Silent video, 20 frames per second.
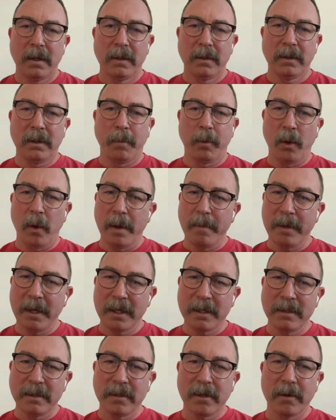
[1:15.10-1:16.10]
deployment
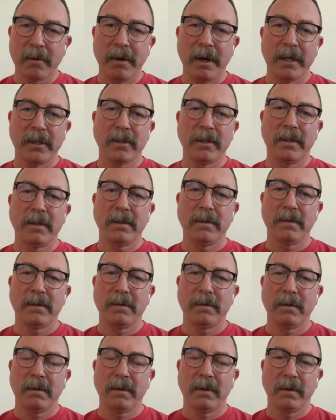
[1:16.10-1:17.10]

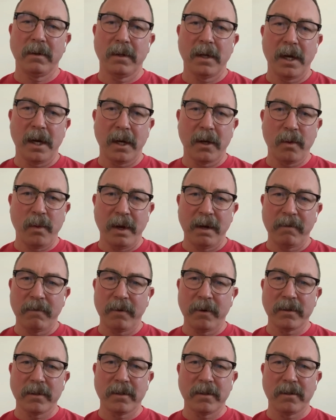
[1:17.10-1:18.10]
considerations, uh, quint
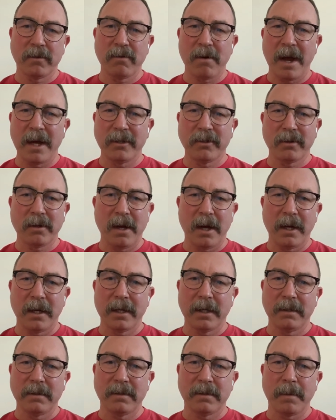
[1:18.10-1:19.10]
versus dry truck,
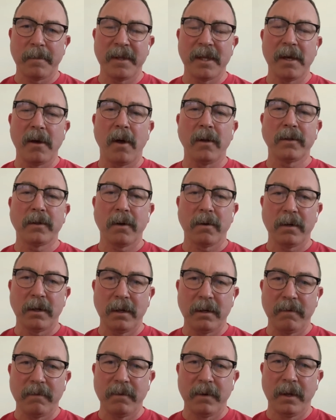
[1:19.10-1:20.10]
and some of the
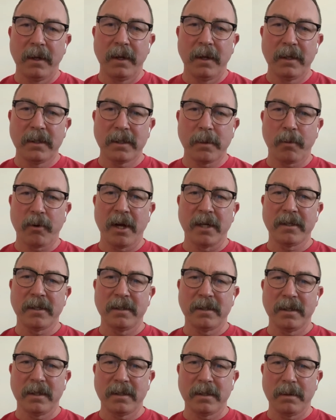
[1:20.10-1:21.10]
alternative suppression
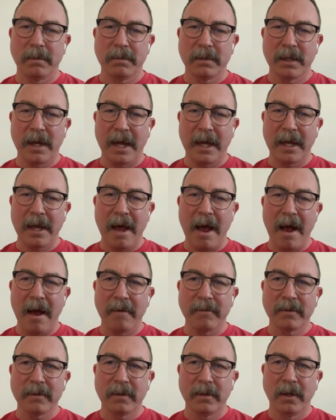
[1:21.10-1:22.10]
systems like
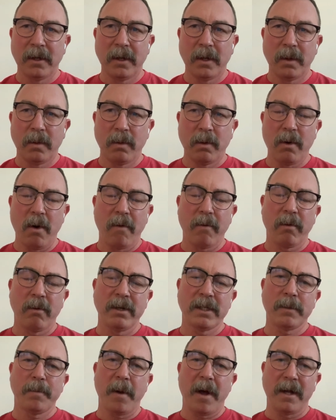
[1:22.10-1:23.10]
CAFs. We'll go over
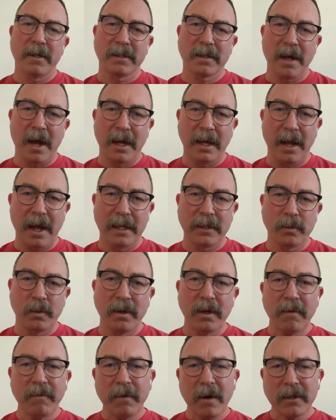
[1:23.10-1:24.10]
response guidelines, when
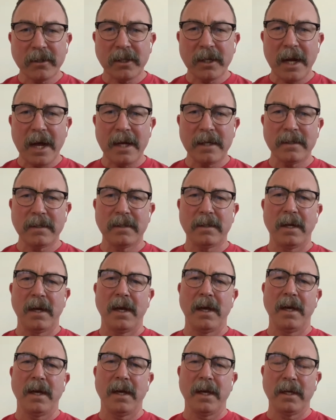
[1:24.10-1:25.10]
to function as
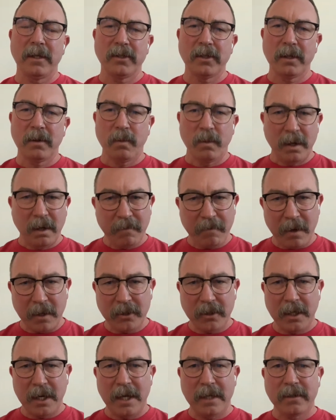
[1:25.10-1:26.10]
a engine, when to
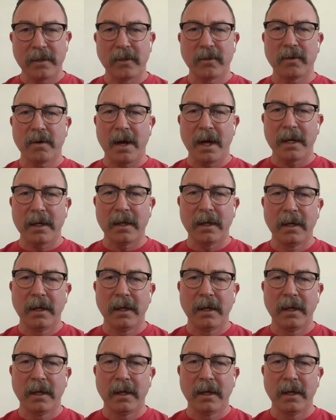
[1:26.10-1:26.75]
function as a truck,